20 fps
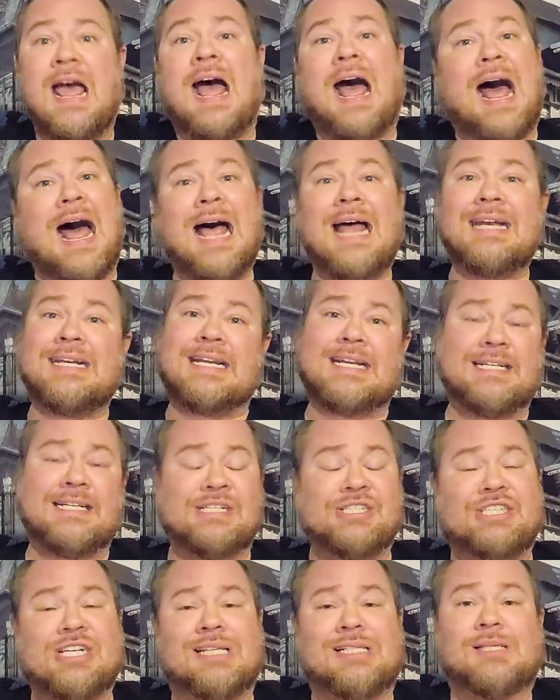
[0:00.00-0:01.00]
I didn't
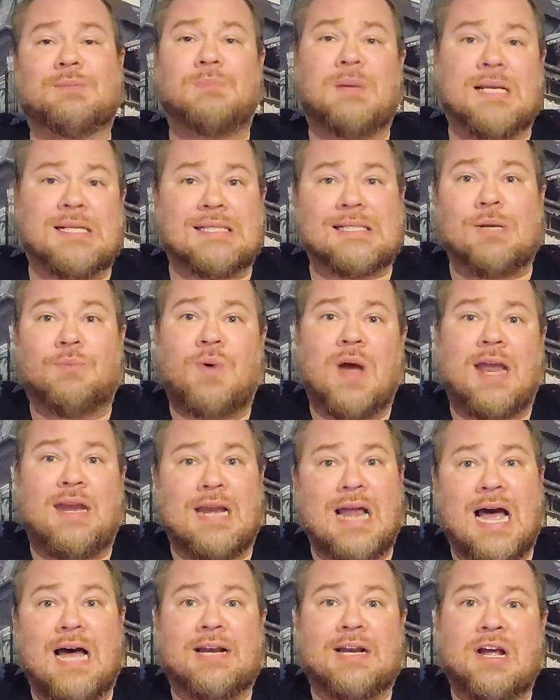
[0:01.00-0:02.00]
just piss away
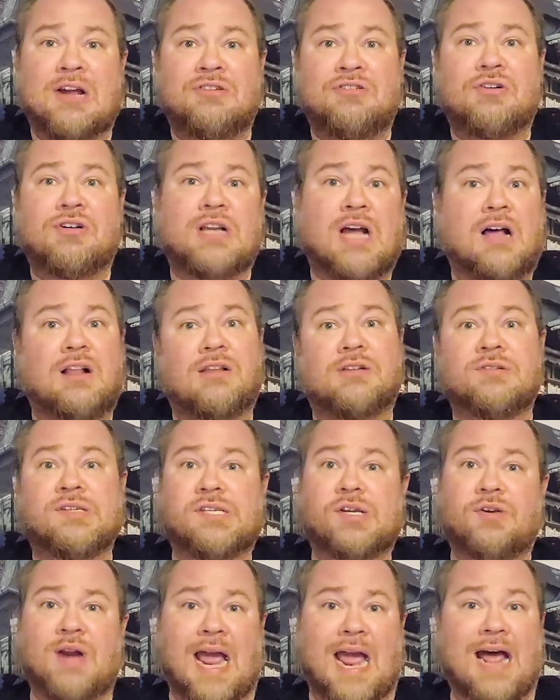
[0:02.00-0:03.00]
$900
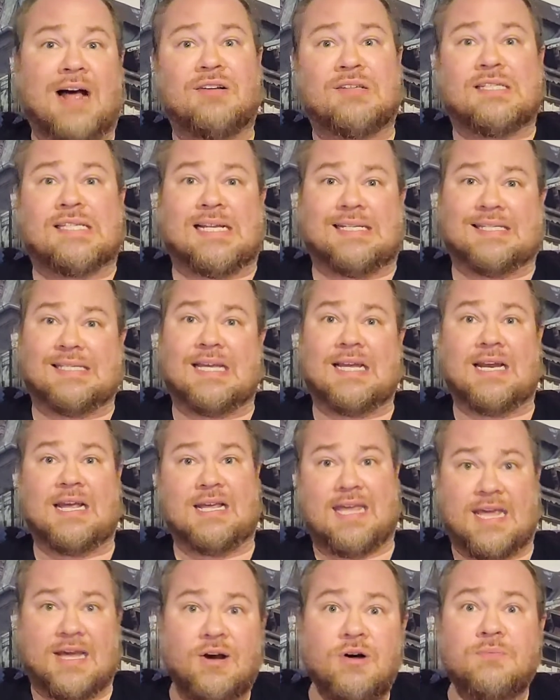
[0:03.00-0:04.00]
on a house that's gonna
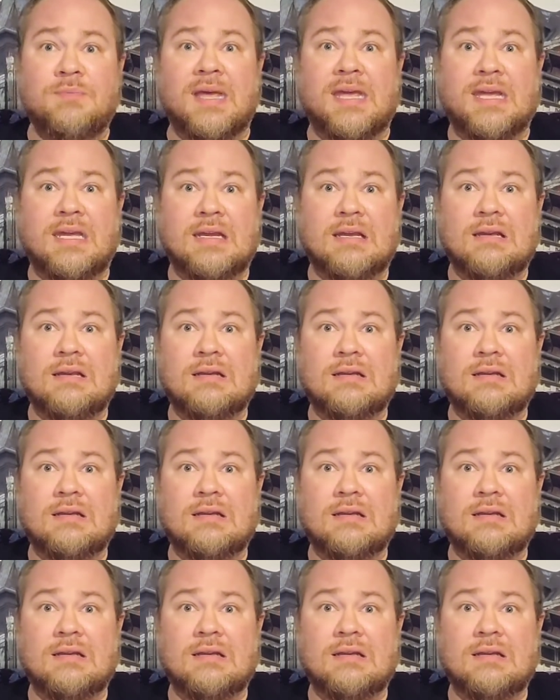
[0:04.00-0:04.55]
kill me.